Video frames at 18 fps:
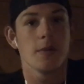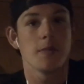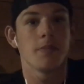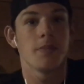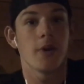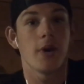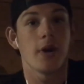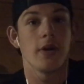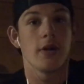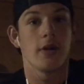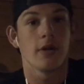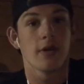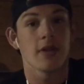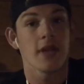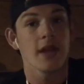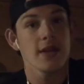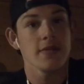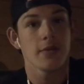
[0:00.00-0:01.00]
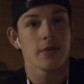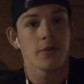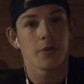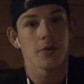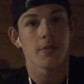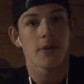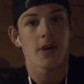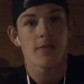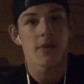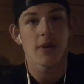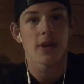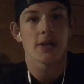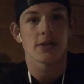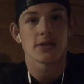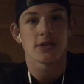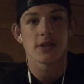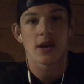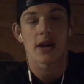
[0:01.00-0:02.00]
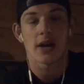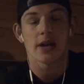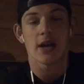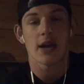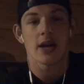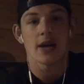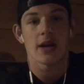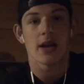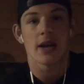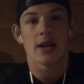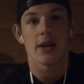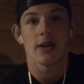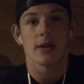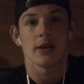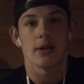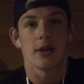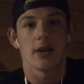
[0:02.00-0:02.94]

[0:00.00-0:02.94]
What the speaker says: But thankfully with my bands, I had a